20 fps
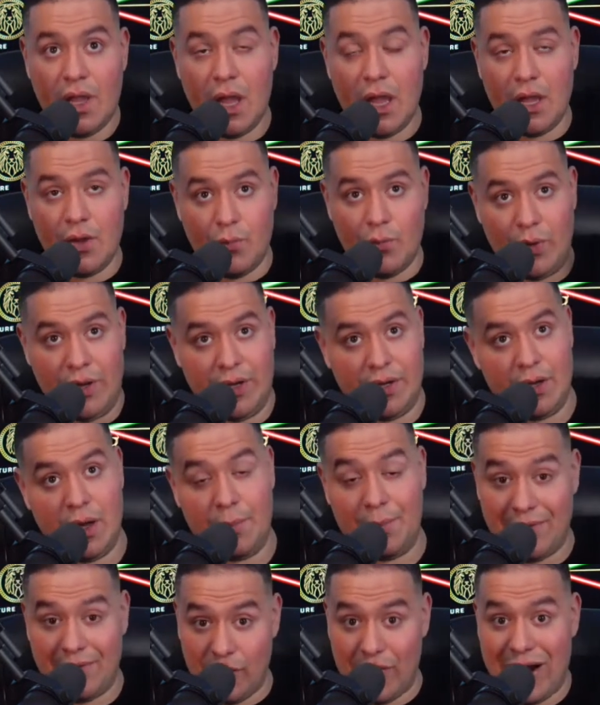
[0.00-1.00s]
we
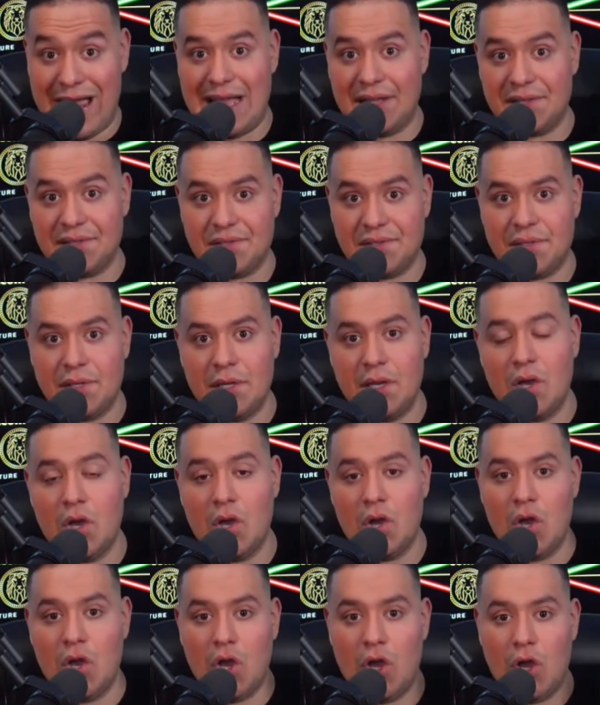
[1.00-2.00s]
above our heads
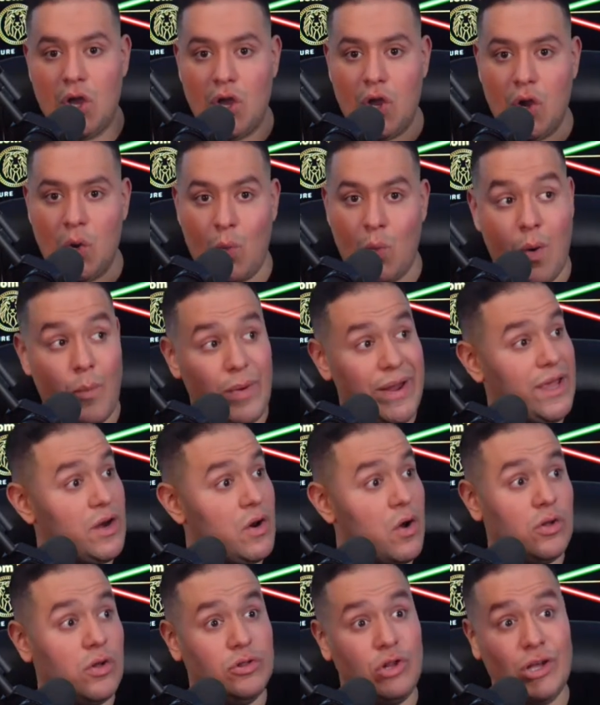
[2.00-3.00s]
where we can
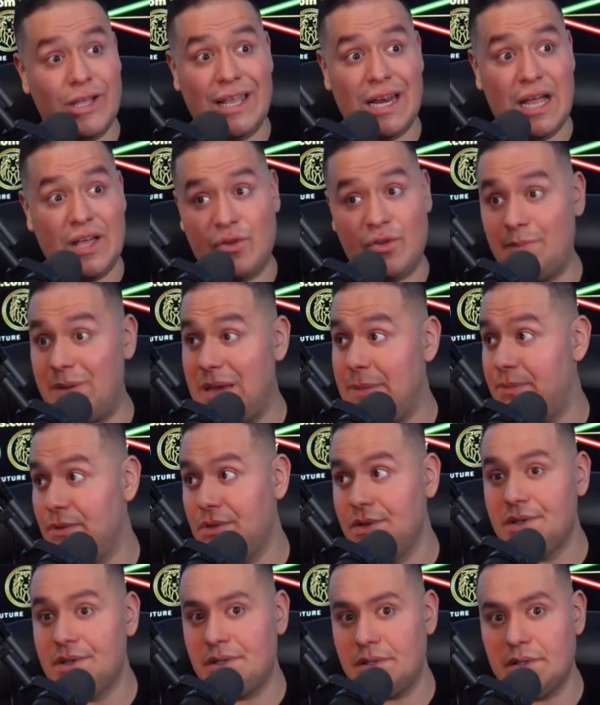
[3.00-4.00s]
all look at other
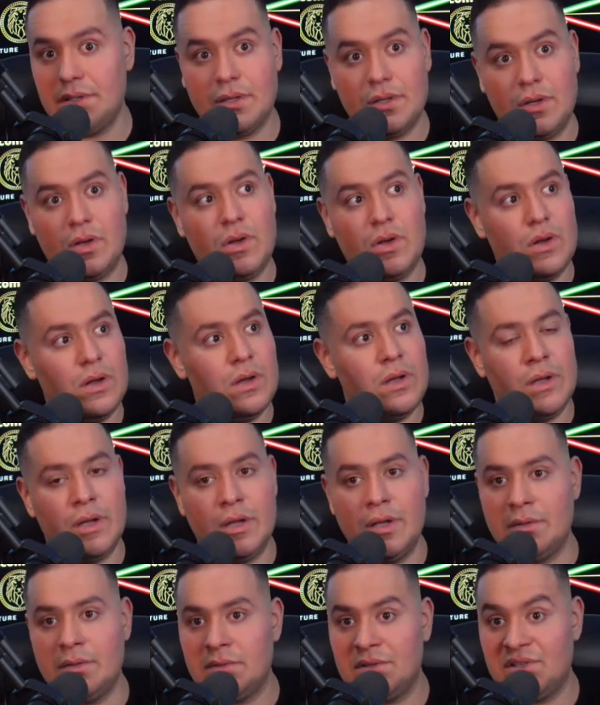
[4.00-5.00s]
people's
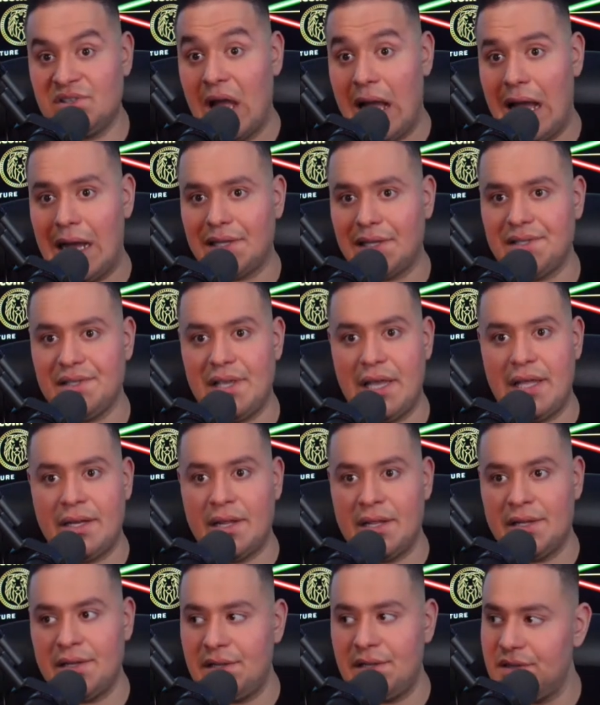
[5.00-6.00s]
stocks and,
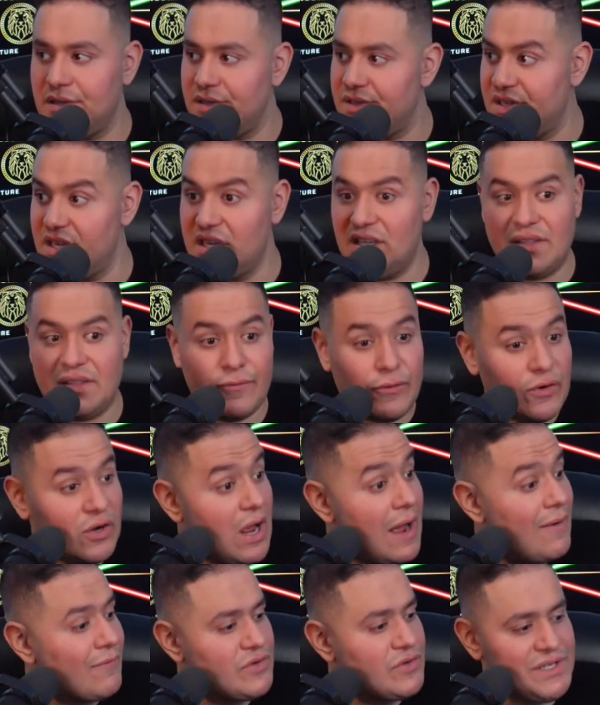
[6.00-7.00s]
and, and seek different
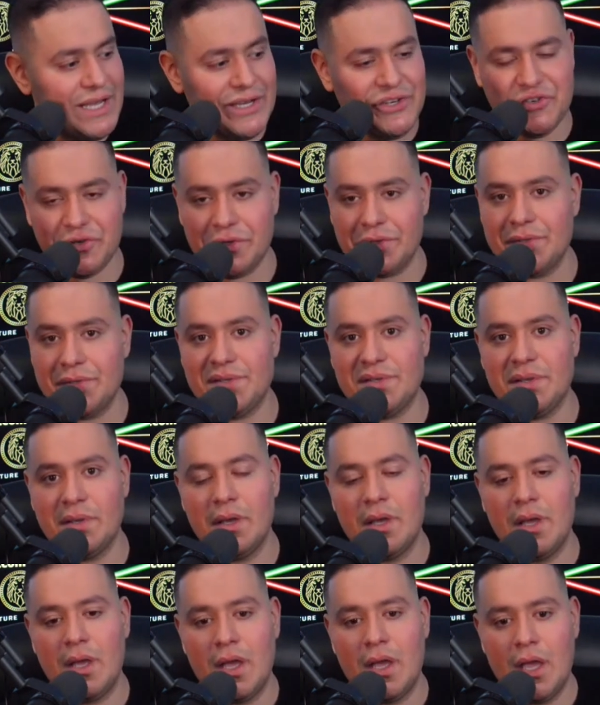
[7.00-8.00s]
conversations
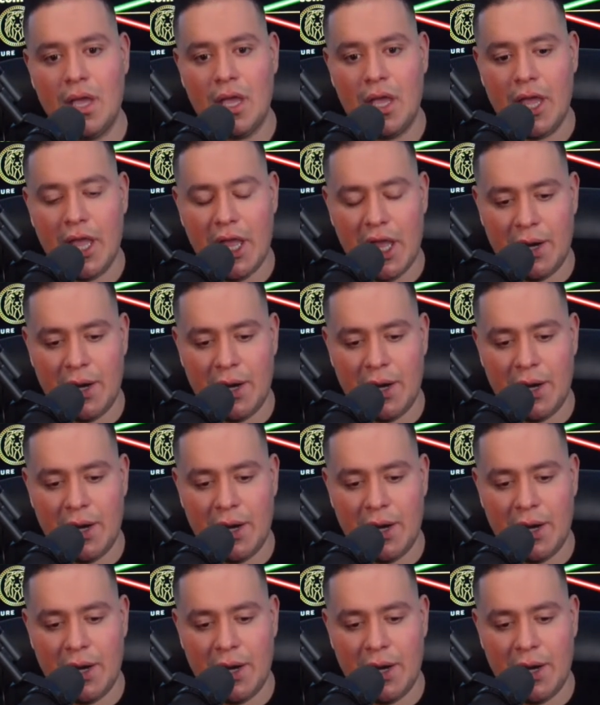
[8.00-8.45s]
and